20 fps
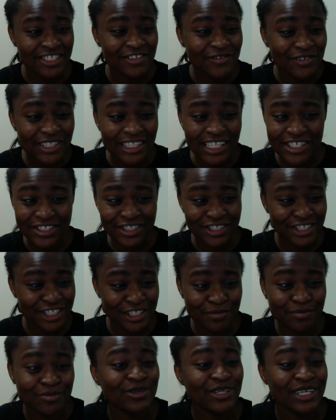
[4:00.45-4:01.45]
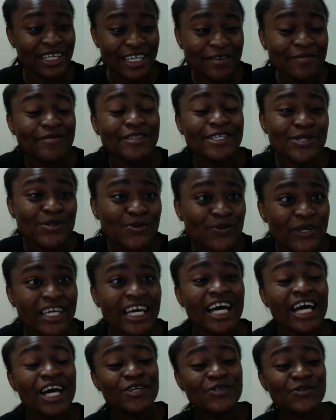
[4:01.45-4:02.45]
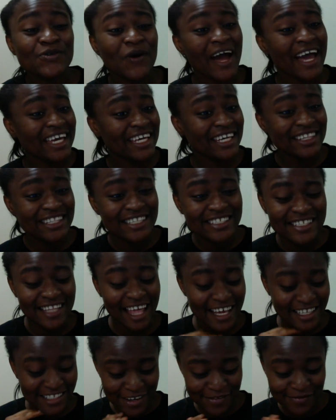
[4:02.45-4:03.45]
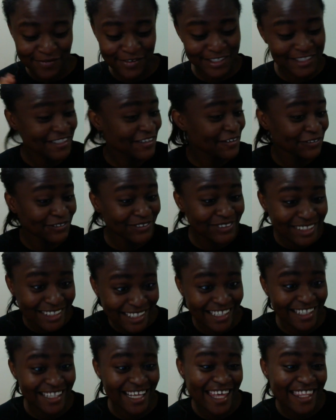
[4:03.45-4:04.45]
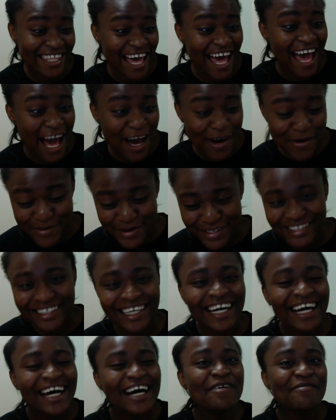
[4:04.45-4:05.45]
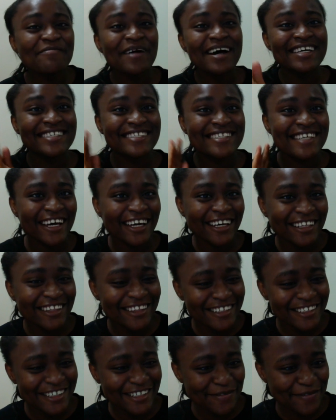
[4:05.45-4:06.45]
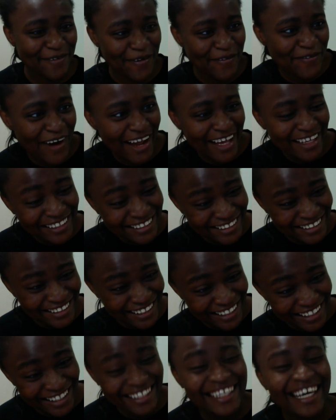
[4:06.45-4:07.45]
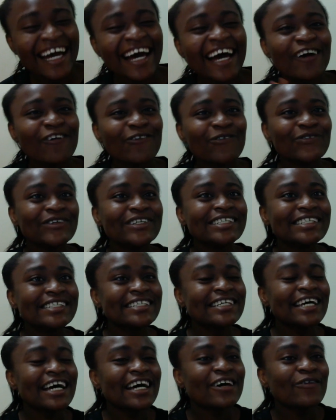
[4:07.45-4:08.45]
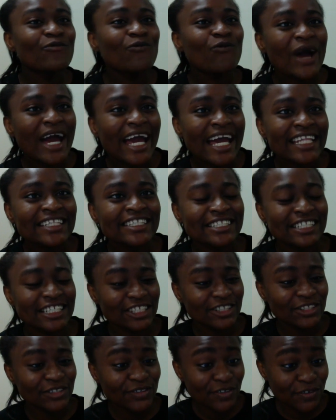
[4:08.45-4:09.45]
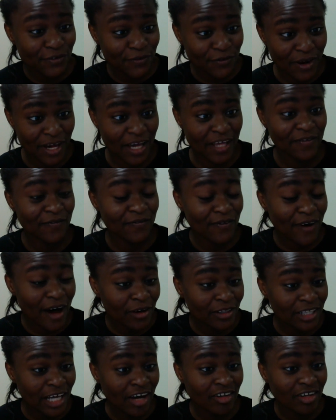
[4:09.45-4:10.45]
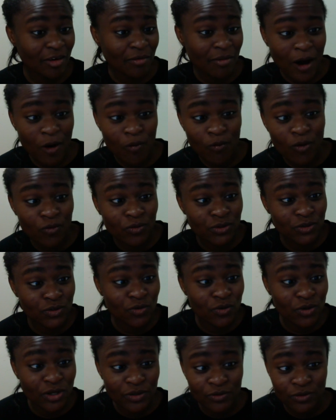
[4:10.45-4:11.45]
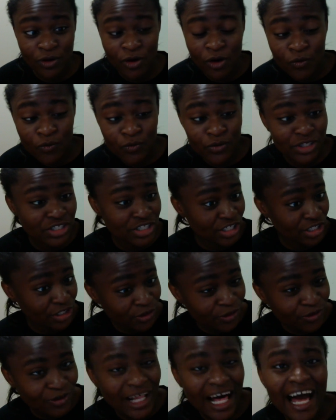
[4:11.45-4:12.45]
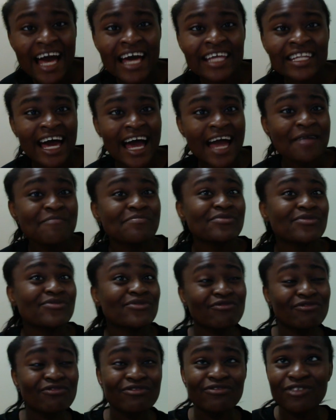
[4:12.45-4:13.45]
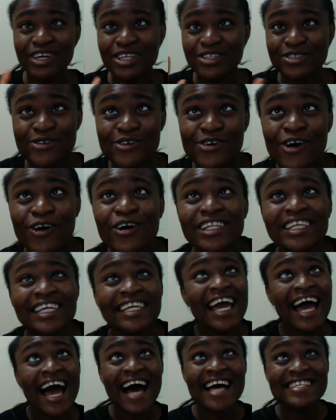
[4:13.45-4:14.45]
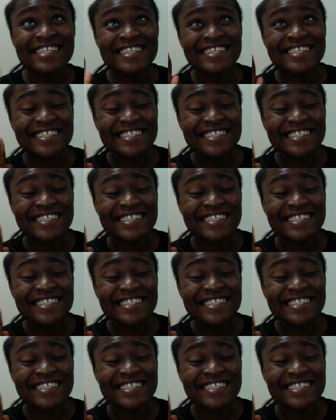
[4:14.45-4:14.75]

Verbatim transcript: her relationship with him this week. So I disliked every single scene that that happened. My second least favorite scene was when JL's friend found out about what was going on with JL and I pray to God he has the